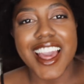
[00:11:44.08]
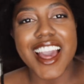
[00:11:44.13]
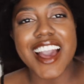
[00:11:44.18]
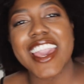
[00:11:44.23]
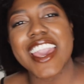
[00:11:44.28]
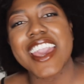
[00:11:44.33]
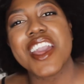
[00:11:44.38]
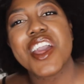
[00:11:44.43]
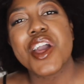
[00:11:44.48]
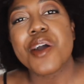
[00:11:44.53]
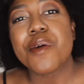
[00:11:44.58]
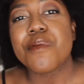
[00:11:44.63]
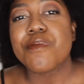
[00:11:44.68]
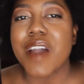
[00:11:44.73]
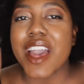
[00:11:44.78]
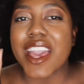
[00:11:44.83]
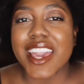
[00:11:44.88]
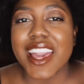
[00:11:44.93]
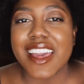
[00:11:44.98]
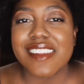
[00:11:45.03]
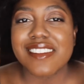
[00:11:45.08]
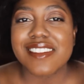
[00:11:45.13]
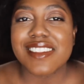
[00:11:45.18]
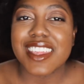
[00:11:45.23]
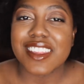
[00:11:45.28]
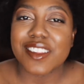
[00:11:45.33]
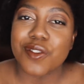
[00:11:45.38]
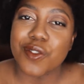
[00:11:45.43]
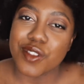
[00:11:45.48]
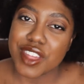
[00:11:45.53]
Okay, bye guys.
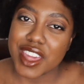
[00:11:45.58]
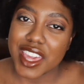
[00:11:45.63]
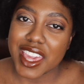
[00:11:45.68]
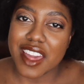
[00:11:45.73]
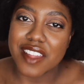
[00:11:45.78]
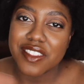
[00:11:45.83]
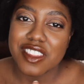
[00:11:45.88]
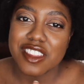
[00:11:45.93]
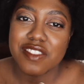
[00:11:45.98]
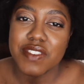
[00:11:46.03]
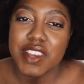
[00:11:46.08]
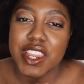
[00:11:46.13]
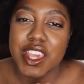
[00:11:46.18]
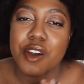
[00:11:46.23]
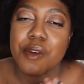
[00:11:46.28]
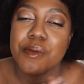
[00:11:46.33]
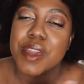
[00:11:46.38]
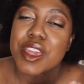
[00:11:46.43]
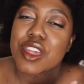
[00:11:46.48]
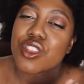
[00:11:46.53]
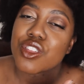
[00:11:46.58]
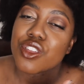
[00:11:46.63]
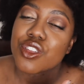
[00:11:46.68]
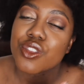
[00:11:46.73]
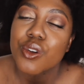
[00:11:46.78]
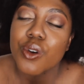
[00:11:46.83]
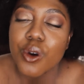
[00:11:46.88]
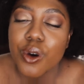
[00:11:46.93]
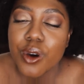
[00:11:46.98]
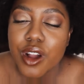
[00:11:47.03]
Thanks for checking out this video. Make
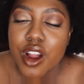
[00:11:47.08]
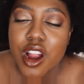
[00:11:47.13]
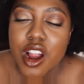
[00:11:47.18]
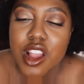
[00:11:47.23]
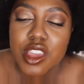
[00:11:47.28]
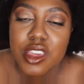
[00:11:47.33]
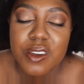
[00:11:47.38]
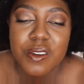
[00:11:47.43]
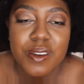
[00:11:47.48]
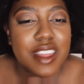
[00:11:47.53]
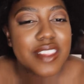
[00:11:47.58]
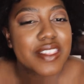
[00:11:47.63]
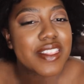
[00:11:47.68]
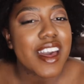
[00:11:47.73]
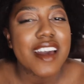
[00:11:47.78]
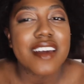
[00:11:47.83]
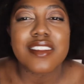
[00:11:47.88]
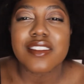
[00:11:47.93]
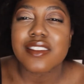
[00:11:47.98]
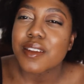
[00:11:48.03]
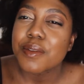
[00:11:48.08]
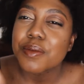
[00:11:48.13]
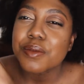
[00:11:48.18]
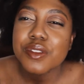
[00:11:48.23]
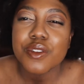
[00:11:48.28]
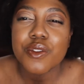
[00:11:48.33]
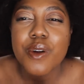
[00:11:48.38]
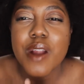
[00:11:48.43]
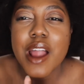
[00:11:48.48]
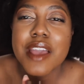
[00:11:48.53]
sure you hit that
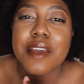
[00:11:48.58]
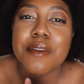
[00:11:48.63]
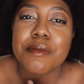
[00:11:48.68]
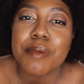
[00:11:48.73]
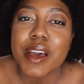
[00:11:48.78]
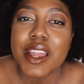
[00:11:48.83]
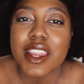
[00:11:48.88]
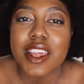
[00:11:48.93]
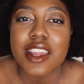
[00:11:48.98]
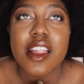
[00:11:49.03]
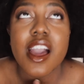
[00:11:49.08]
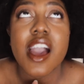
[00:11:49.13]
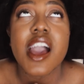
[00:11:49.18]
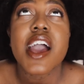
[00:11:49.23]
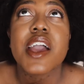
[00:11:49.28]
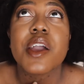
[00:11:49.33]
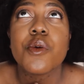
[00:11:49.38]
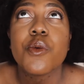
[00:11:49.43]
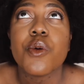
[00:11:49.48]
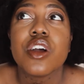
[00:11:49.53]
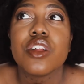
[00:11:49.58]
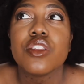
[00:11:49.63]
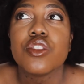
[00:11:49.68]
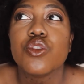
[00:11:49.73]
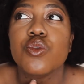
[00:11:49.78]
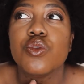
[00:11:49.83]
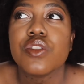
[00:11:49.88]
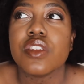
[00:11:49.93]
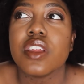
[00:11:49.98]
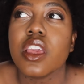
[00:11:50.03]
subscribe button. I want
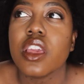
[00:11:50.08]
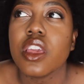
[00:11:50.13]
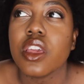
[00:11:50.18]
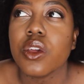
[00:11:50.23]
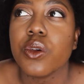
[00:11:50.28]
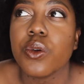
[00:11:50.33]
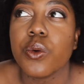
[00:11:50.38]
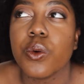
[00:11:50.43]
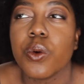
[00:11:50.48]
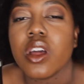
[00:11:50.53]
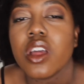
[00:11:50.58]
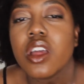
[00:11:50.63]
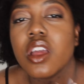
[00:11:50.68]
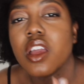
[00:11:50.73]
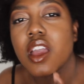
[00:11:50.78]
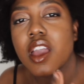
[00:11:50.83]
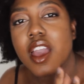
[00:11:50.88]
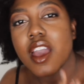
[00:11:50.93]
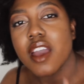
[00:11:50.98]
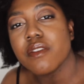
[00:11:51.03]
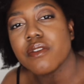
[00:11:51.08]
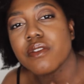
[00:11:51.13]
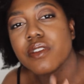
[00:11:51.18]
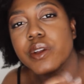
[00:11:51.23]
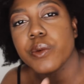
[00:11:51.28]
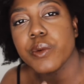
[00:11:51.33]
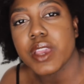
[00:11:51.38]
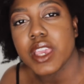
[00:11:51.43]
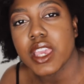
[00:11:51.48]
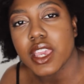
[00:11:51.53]
to see you
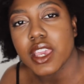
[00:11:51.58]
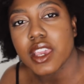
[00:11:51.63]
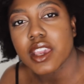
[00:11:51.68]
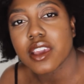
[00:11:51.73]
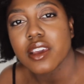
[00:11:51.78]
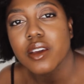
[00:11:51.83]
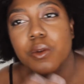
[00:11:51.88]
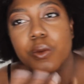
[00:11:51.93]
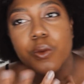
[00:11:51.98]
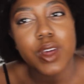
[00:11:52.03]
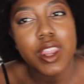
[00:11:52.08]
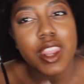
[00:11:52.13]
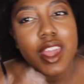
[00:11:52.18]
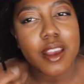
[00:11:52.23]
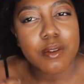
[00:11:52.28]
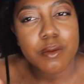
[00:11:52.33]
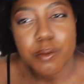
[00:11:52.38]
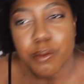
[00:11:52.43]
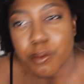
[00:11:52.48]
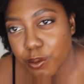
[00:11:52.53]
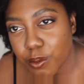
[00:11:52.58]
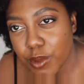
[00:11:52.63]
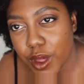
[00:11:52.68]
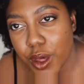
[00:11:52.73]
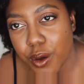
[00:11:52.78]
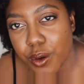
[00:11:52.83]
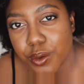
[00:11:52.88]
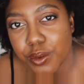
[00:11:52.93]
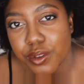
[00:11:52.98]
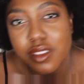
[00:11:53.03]
every week when I
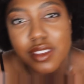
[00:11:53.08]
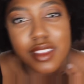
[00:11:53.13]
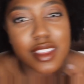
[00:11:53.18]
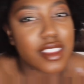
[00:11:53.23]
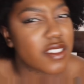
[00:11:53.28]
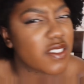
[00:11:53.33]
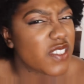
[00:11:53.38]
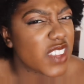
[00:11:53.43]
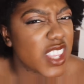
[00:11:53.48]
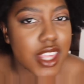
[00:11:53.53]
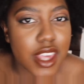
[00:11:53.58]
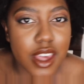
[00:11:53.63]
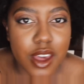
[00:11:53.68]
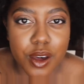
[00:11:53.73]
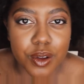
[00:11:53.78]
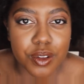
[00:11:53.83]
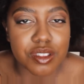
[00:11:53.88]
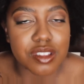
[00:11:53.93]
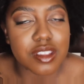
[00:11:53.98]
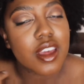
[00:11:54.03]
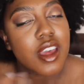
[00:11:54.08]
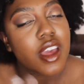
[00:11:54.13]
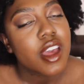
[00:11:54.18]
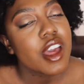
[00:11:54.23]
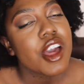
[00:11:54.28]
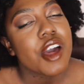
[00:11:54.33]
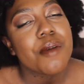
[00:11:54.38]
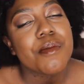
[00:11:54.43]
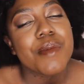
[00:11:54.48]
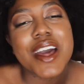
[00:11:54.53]
post these videos.
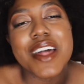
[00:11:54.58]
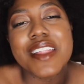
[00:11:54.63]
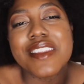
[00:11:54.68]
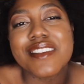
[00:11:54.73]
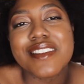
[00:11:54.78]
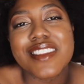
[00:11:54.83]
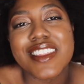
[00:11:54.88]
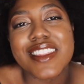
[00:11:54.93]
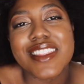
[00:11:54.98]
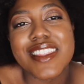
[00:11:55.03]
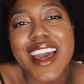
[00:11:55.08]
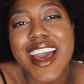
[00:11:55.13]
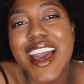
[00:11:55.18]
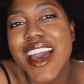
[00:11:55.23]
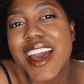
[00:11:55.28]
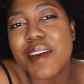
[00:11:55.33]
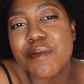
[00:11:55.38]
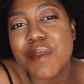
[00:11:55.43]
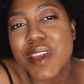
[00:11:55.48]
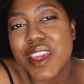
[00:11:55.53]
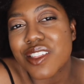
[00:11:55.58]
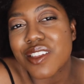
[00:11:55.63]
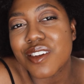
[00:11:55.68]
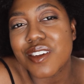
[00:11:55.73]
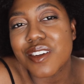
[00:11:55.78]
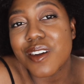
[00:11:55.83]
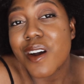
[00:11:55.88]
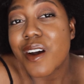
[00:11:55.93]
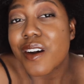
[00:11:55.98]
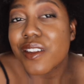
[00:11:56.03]
But other than that, make sure
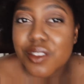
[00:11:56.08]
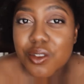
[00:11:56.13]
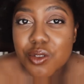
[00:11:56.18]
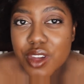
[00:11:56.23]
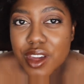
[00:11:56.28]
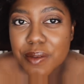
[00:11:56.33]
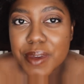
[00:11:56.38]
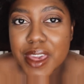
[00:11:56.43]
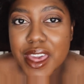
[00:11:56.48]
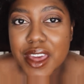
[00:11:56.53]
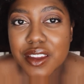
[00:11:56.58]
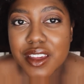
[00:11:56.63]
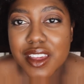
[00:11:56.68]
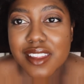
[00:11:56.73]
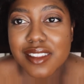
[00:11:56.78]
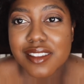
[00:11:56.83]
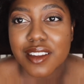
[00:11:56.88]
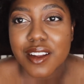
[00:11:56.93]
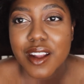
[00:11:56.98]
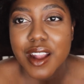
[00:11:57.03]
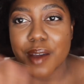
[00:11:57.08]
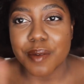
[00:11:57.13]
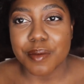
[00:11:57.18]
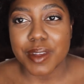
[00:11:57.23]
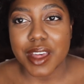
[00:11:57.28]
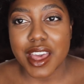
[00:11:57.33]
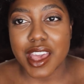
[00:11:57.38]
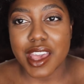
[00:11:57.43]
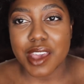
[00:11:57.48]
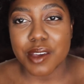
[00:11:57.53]
you also check me out on
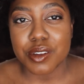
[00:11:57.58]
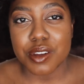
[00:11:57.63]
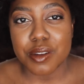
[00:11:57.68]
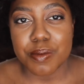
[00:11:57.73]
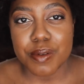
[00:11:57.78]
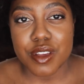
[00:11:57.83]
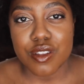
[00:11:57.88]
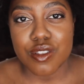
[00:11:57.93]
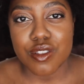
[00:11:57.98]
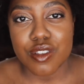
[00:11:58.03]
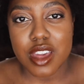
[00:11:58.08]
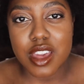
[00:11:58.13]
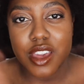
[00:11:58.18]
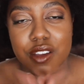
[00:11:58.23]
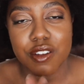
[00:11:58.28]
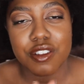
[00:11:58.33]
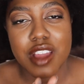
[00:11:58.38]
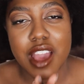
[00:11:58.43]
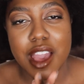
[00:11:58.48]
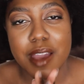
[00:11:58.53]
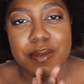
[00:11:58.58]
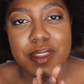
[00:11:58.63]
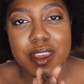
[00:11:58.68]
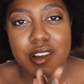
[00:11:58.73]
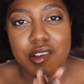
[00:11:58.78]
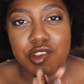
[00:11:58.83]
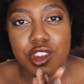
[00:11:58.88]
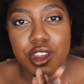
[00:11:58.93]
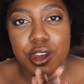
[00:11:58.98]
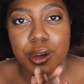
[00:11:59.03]
Instagram. I would appreciate your time
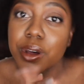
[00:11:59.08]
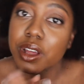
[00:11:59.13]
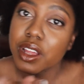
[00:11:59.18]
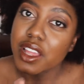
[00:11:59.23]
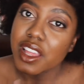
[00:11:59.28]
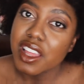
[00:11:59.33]
there too.